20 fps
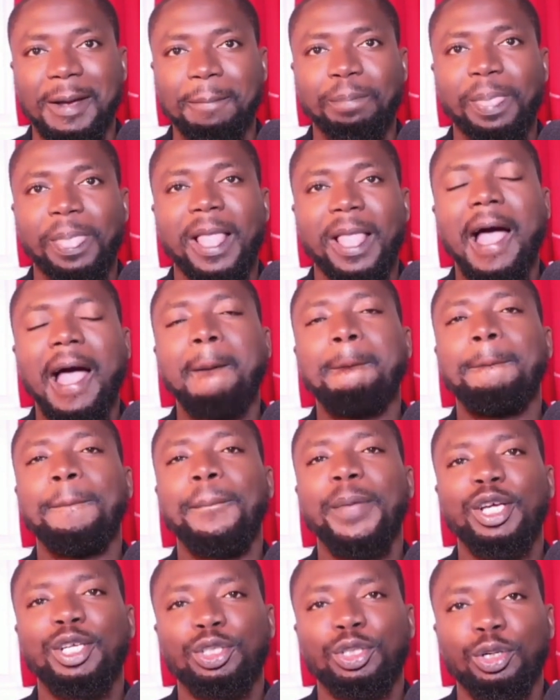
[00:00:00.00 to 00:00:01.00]
and make
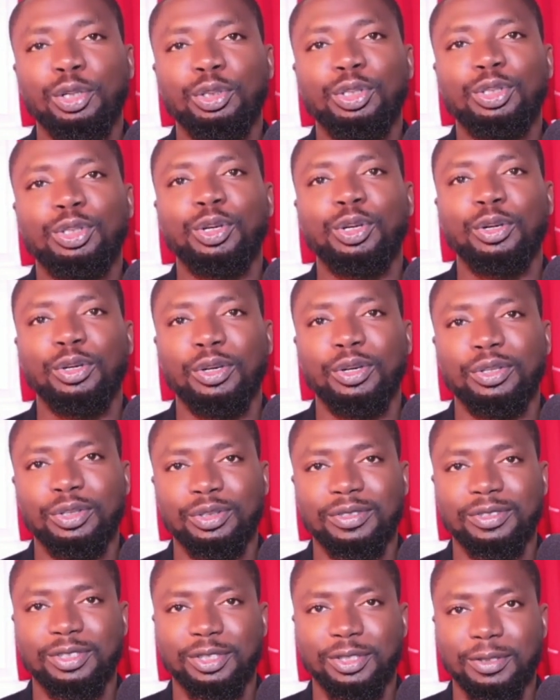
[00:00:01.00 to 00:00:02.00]
sure you turn on your
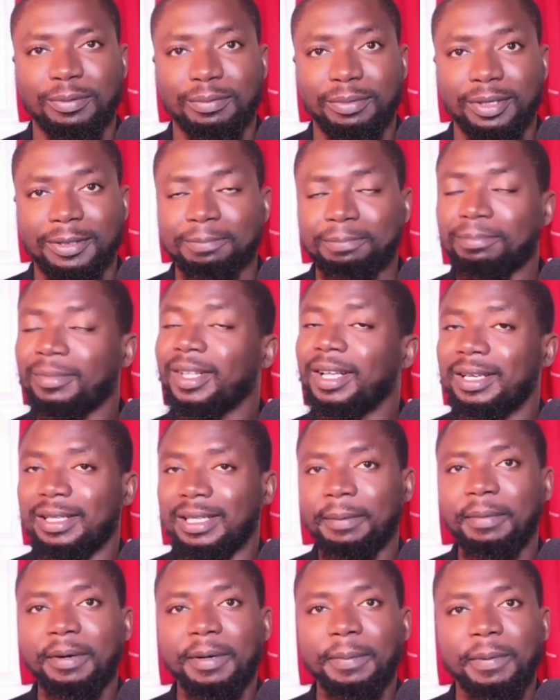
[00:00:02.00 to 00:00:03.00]
notification bell. Let me
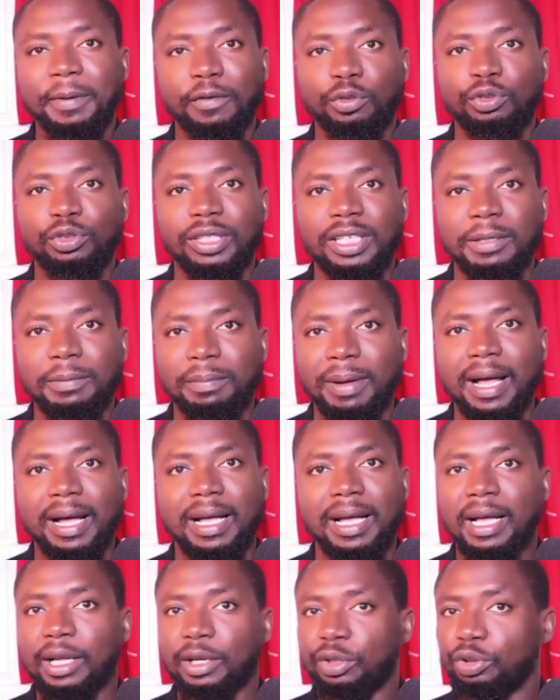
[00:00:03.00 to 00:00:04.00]
repeat for those at the back,
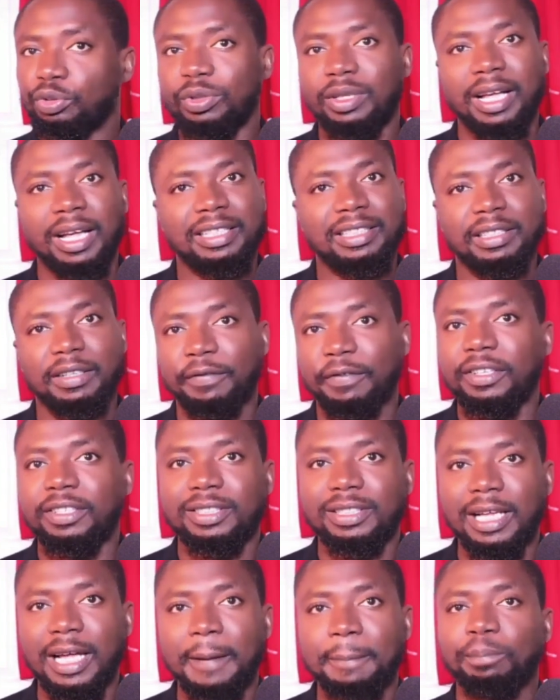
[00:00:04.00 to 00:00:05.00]
those who don't catch it the first
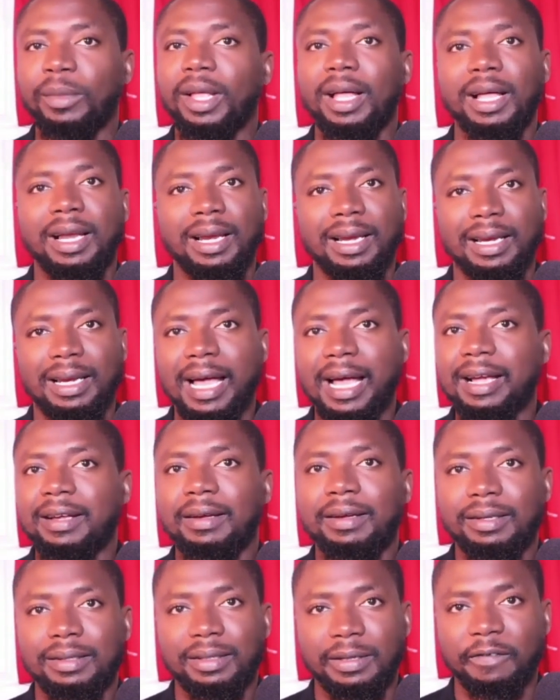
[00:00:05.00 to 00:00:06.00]
time, like
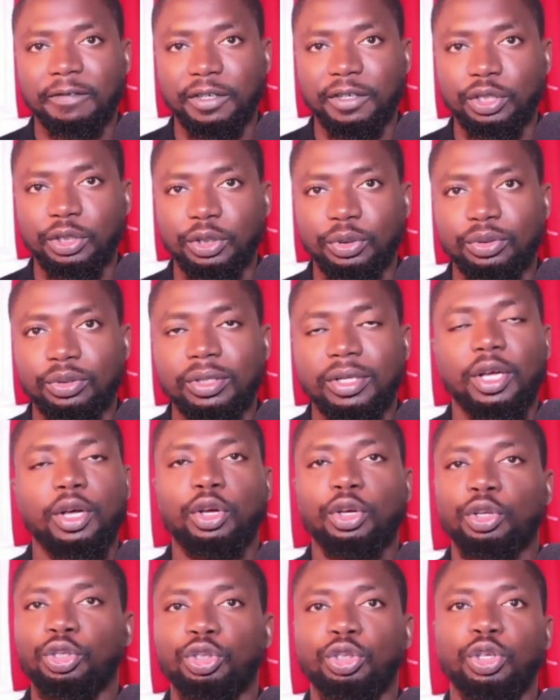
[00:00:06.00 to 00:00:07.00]
the video,
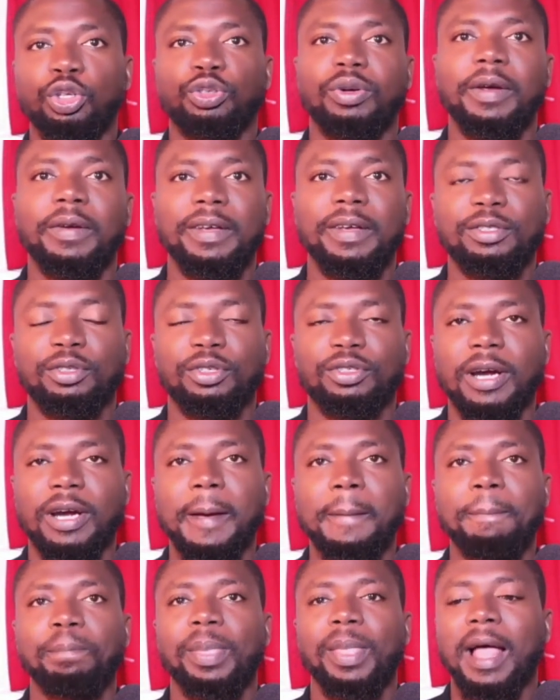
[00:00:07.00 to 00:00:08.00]
subscribe,
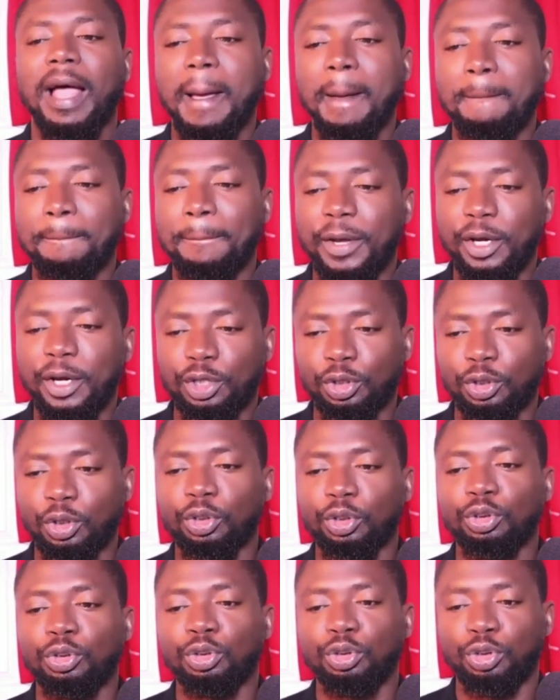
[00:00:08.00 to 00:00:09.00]
and make sure you
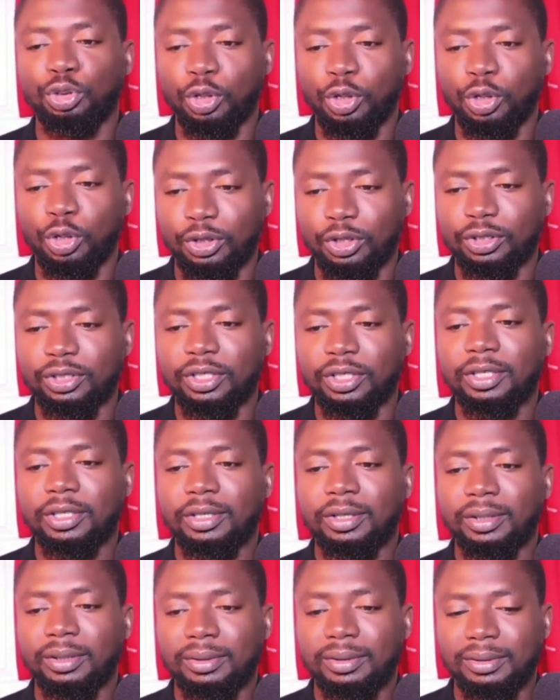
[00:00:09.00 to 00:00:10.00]
turn on
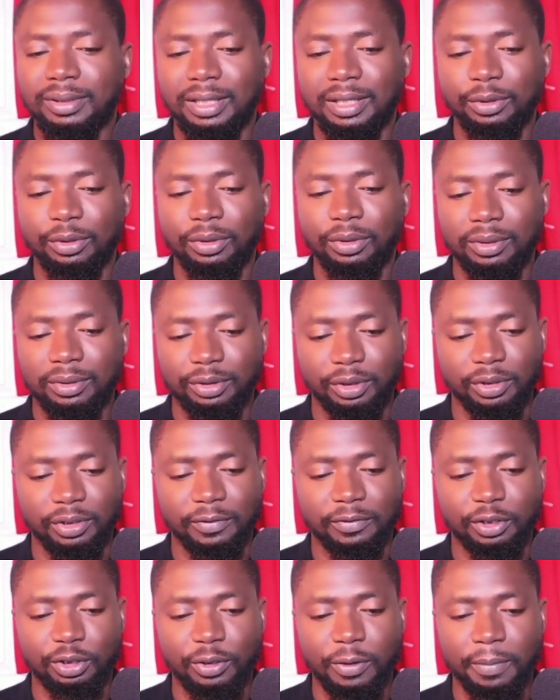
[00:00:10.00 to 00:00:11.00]
your
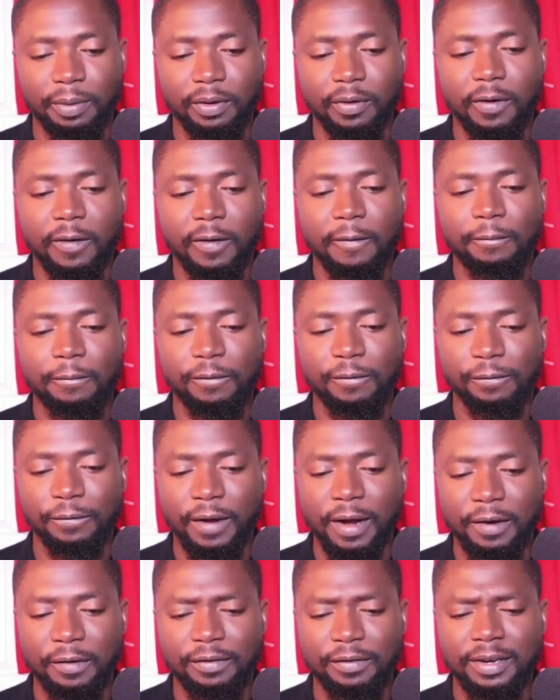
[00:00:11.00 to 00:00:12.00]
notification bell.
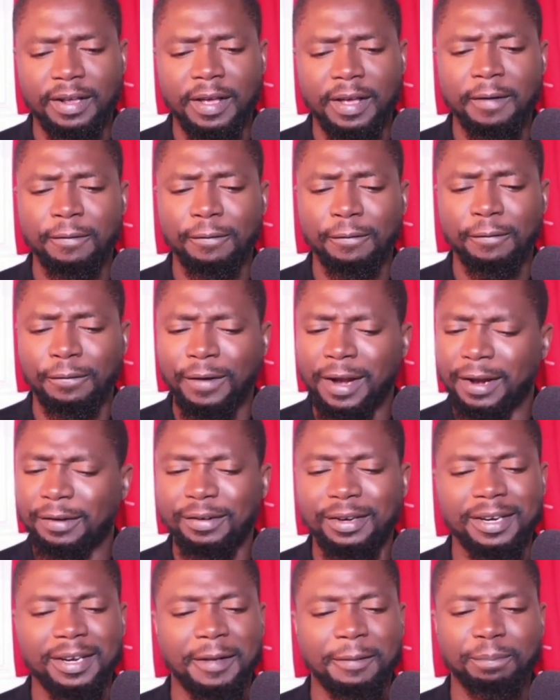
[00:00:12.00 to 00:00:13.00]
Very, very,
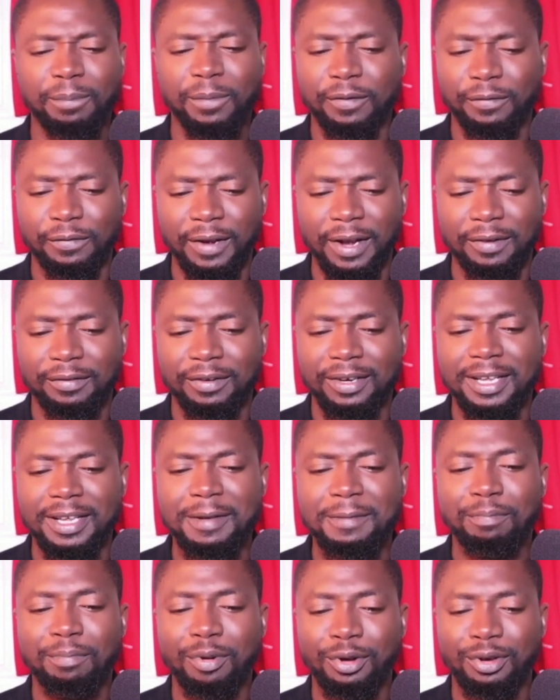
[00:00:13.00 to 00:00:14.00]
very
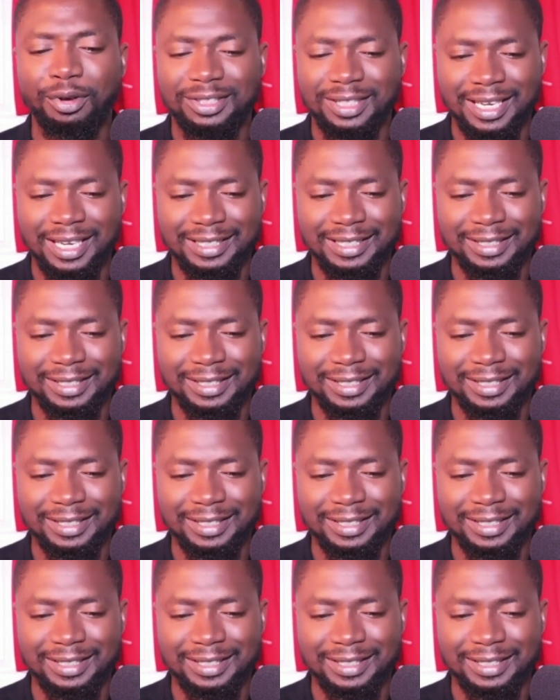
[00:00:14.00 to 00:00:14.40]
important.